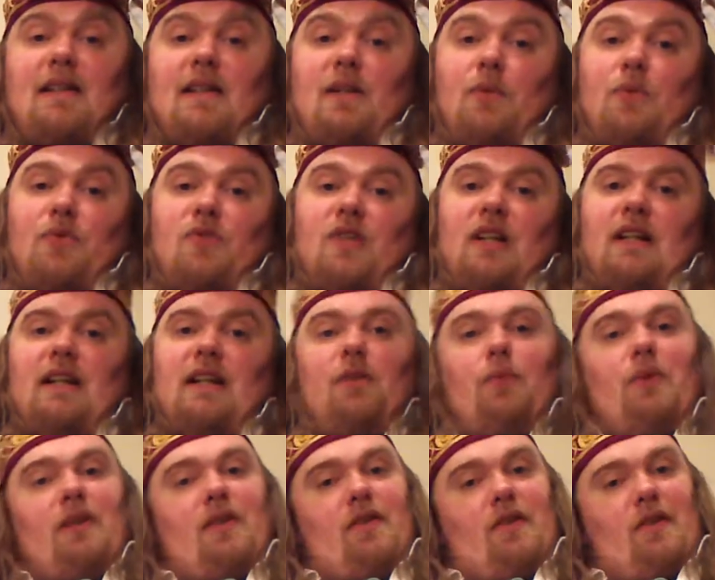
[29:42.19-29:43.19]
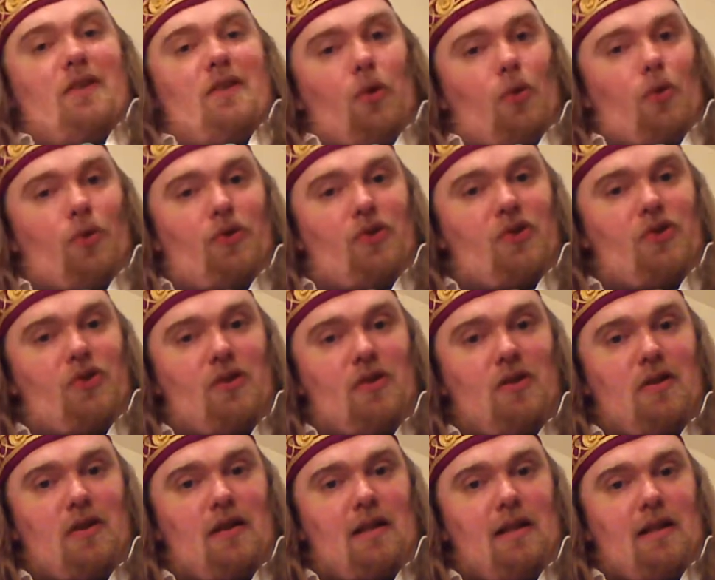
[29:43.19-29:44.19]
there was a link with the Norse
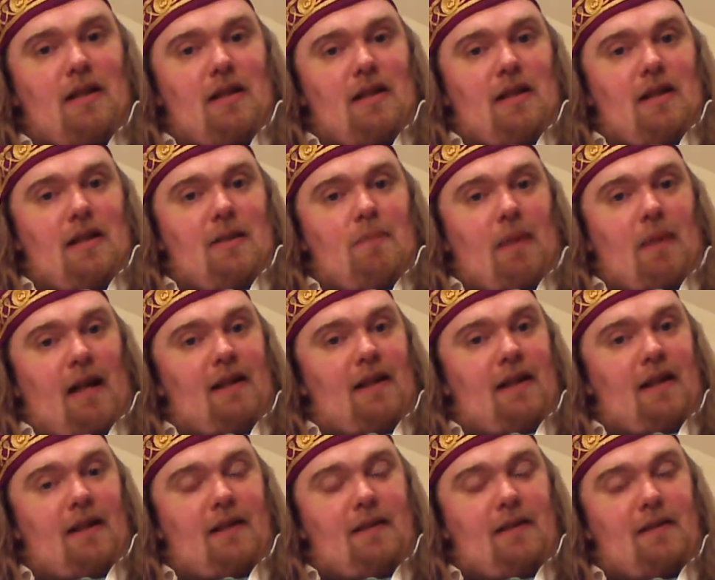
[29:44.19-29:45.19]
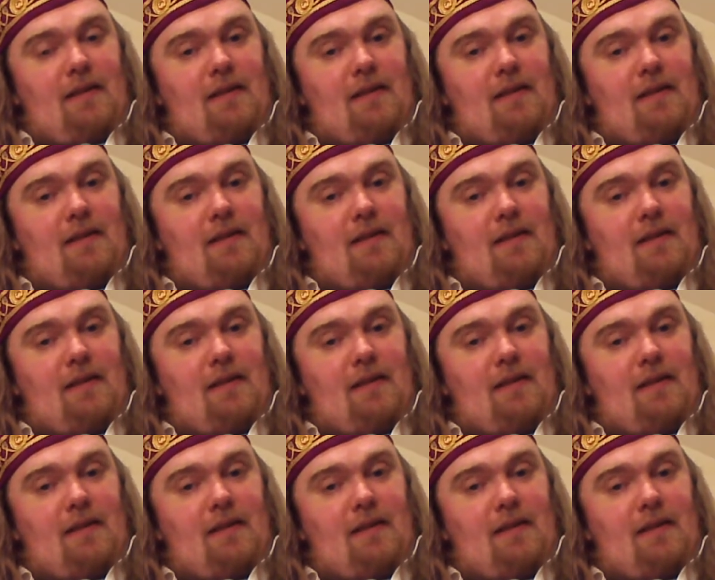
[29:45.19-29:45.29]
pantheon.